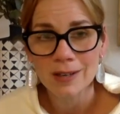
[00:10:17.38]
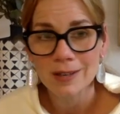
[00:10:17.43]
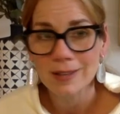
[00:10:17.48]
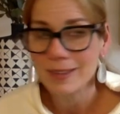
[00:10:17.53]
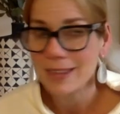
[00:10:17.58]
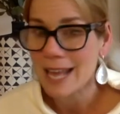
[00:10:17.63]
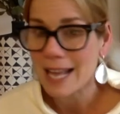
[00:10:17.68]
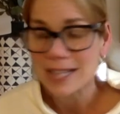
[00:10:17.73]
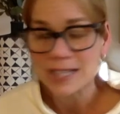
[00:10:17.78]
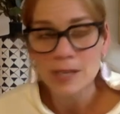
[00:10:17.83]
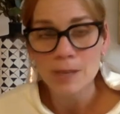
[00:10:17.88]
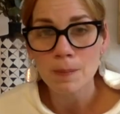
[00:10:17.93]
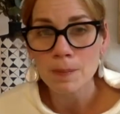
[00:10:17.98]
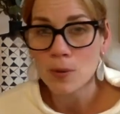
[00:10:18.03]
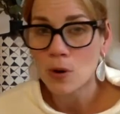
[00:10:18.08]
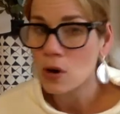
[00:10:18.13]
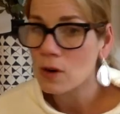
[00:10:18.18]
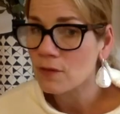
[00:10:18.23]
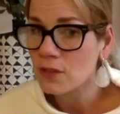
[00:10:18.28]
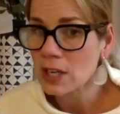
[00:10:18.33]
That's a
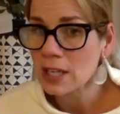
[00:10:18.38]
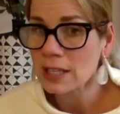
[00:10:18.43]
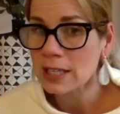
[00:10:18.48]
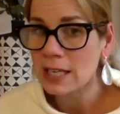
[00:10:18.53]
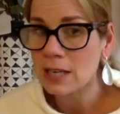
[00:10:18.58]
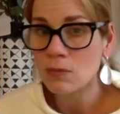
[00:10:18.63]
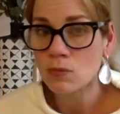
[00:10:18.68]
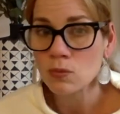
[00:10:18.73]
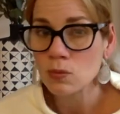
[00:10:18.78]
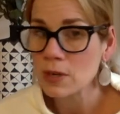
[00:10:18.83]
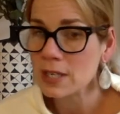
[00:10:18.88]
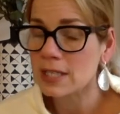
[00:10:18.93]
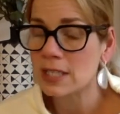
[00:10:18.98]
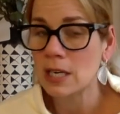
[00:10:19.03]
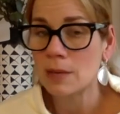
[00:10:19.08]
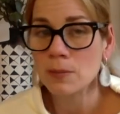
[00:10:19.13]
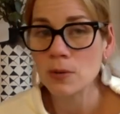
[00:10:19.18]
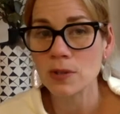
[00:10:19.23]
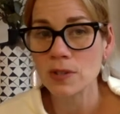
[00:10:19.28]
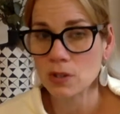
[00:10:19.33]
perfectly
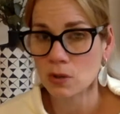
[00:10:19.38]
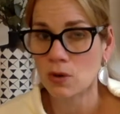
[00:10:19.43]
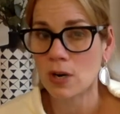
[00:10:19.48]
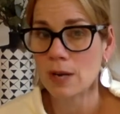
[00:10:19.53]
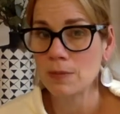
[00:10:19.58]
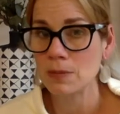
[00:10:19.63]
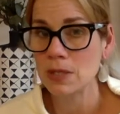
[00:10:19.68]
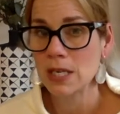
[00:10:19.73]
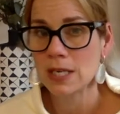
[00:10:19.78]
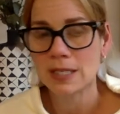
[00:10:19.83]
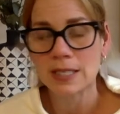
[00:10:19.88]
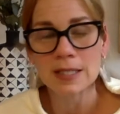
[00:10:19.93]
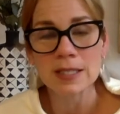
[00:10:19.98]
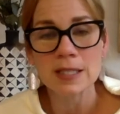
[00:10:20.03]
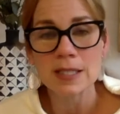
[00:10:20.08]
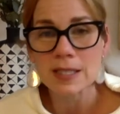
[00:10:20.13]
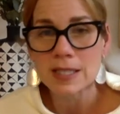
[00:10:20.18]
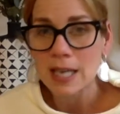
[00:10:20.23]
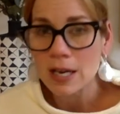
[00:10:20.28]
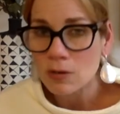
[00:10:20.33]
reasonable script. Doesn't
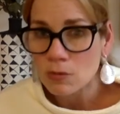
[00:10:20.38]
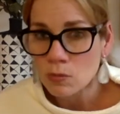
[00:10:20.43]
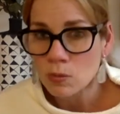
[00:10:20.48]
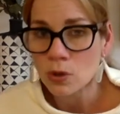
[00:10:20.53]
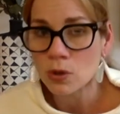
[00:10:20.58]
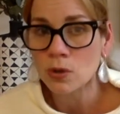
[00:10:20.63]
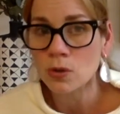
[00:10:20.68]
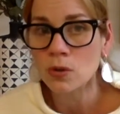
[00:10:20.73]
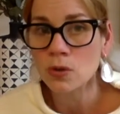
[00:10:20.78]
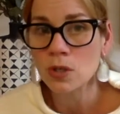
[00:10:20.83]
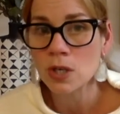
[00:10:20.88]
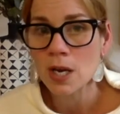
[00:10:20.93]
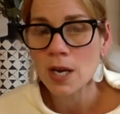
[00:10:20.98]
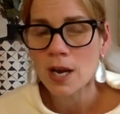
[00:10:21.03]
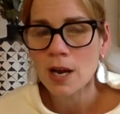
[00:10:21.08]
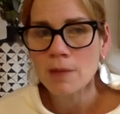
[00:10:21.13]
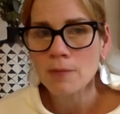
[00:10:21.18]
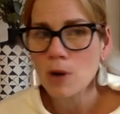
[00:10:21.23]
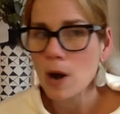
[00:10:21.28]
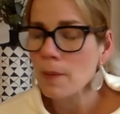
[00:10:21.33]
sound rude,
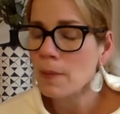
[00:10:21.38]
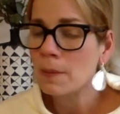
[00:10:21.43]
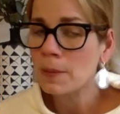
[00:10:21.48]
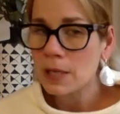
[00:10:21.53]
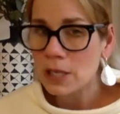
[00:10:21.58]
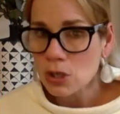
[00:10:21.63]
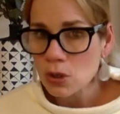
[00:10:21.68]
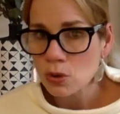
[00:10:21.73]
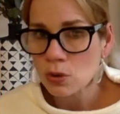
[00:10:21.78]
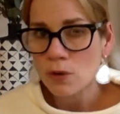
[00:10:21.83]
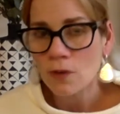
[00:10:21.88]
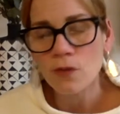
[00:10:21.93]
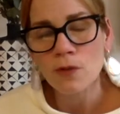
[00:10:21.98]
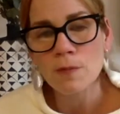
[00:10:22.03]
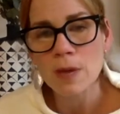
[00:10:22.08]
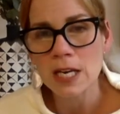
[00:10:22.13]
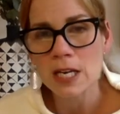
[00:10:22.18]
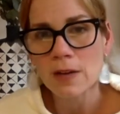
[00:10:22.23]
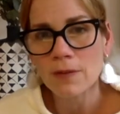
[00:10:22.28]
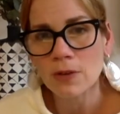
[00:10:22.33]
probably true for
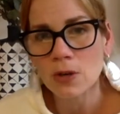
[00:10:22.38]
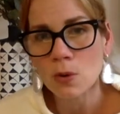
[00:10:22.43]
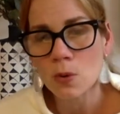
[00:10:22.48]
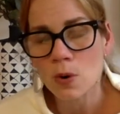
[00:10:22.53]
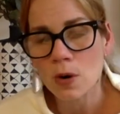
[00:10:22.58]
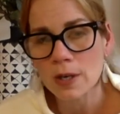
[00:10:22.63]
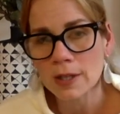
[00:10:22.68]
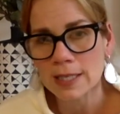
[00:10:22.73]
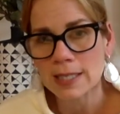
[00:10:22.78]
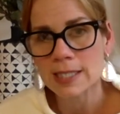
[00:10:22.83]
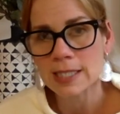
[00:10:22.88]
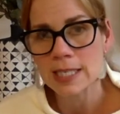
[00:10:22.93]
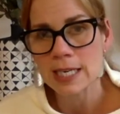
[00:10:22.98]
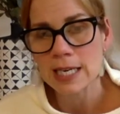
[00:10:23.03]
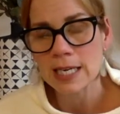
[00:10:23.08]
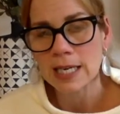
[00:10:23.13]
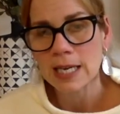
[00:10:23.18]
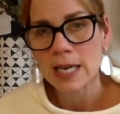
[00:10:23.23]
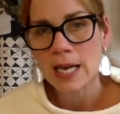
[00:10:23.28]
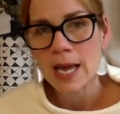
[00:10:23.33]
many of you who are
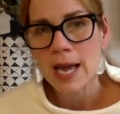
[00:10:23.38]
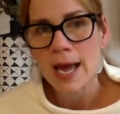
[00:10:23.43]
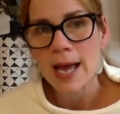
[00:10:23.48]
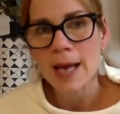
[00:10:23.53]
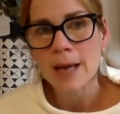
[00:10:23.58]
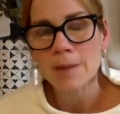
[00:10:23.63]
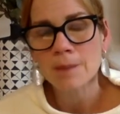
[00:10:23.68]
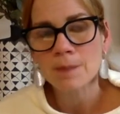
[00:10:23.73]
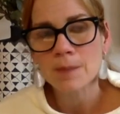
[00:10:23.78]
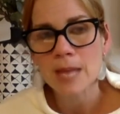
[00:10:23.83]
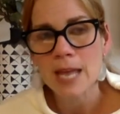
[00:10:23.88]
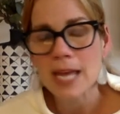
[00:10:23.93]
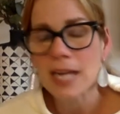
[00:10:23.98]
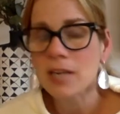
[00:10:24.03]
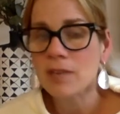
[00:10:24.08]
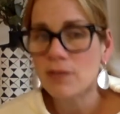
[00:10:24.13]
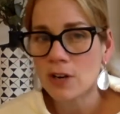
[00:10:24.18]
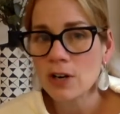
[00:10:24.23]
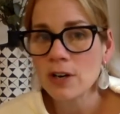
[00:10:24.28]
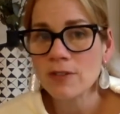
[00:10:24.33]
listening, and
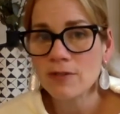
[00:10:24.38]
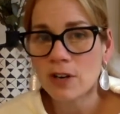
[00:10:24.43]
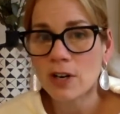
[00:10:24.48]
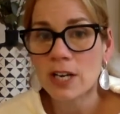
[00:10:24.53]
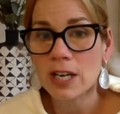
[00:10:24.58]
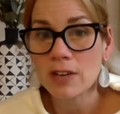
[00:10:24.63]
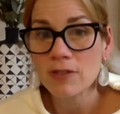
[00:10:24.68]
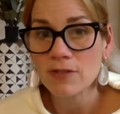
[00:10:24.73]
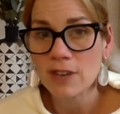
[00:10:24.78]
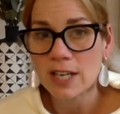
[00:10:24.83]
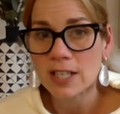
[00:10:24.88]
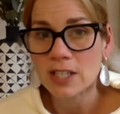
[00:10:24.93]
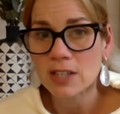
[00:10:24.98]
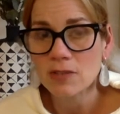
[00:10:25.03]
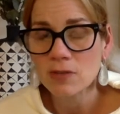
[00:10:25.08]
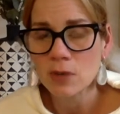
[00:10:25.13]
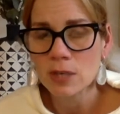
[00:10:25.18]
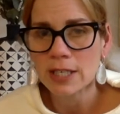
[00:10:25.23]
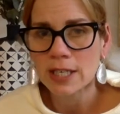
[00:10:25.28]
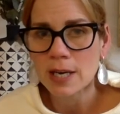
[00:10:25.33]
very, very effective
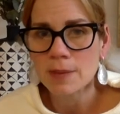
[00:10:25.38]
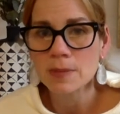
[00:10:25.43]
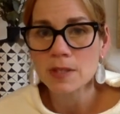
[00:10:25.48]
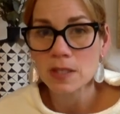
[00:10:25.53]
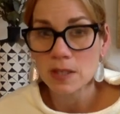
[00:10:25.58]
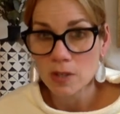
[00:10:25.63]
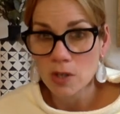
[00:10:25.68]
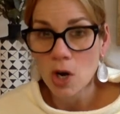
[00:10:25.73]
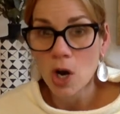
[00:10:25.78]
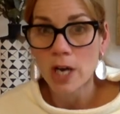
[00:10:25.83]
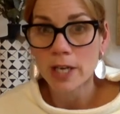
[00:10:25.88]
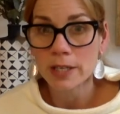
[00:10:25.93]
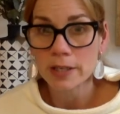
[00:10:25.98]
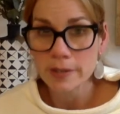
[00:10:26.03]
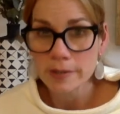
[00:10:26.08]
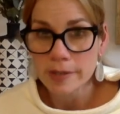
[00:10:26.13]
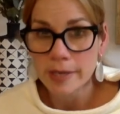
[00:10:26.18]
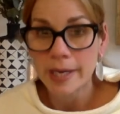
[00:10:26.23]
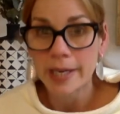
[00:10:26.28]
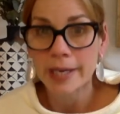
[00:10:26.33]
when it comes to not
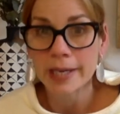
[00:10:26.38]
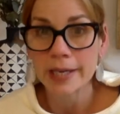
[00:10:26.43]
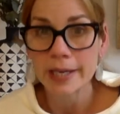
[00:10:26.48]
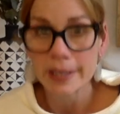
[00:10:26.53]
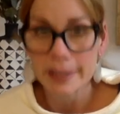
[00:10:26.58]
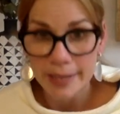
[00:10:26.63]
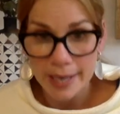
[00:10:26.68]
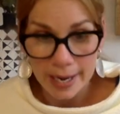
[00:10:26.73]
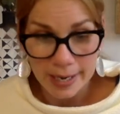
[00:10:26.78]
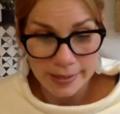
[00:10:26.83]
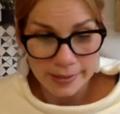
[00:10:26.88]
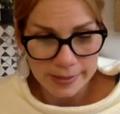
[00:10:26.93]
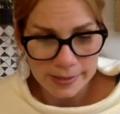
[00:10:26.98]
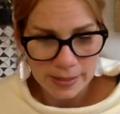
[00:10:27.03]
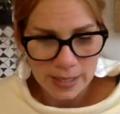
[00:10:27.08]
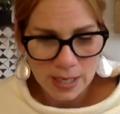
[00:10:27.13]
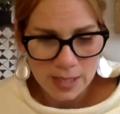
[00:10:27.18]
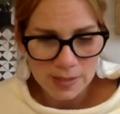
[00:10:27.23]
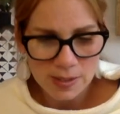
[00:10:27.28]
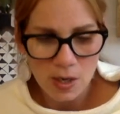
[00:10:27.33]
saying yes.
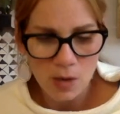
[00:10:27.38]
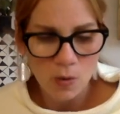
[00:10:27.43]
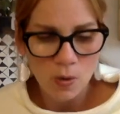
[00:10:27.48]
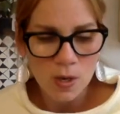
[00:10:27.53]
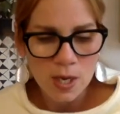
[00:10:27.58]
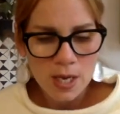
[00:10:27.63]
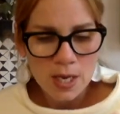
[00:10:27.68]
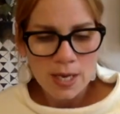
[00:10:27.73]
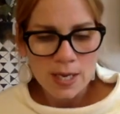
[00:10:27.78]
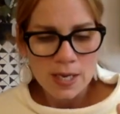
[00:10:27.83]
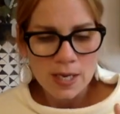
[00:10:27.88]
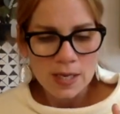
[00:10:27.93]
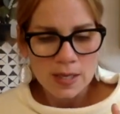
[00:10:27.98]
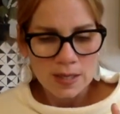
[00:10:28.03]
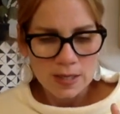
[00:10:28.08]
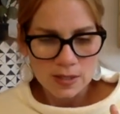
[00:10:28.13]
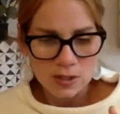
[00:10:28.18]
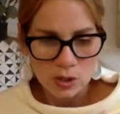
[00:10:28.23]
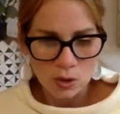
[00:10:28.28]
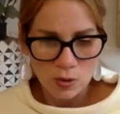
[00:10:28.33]
So
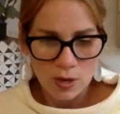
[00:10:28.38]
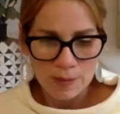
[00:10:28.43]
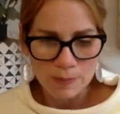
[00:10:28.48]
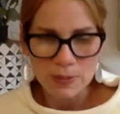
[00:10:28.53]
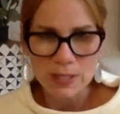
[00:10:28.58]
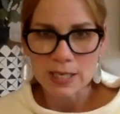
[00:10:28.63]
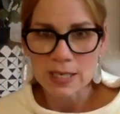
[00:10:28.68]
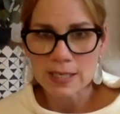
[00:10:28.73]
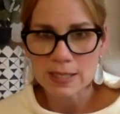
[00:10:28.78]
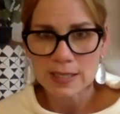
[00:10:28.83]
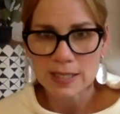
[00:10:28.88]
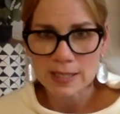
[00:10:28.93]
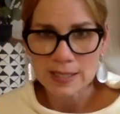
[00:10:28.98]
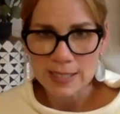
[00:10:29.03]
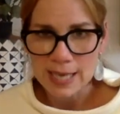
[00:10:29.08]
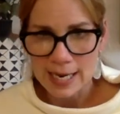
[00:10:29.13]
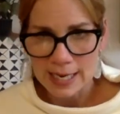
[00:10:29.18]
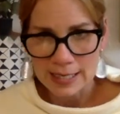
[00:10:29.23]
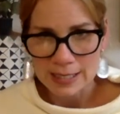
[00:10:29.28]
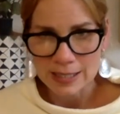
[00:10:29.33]
the script is the
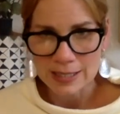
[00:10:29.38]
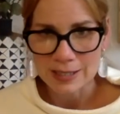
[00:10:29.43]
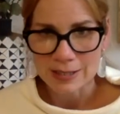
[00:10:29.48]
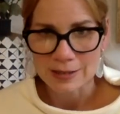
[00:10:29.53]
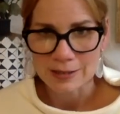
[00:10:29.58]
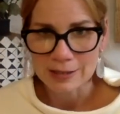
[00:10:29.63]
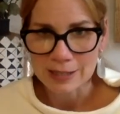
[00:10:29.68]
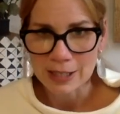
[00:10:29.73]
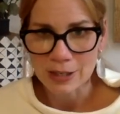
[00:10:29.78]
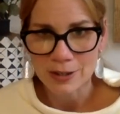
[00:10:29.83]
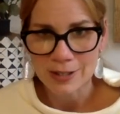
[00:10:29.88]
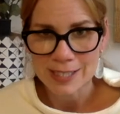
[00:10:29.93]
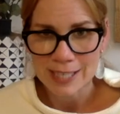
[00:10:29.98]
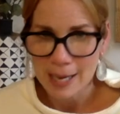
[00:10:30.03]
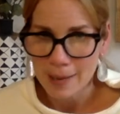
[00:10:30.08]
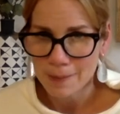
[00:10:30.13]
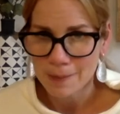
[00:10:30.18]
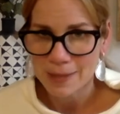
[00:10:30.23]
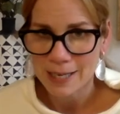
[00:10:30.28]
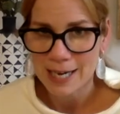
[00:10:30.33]
second little
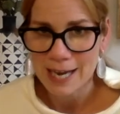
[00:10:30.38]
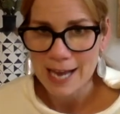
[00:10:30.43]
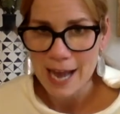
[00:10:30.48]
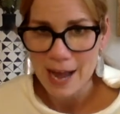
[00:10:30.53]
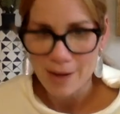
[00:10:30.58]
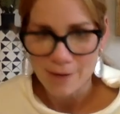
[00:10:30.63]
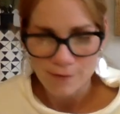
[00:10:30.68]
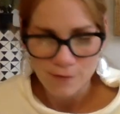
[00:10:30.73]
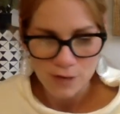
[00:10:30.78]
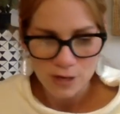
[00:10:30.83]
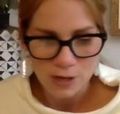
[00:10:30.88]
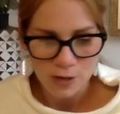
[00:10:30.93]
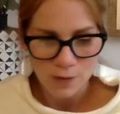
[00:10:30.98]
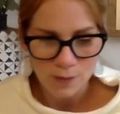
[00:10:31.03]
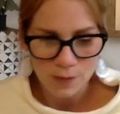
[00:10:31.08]
tip that I have for you.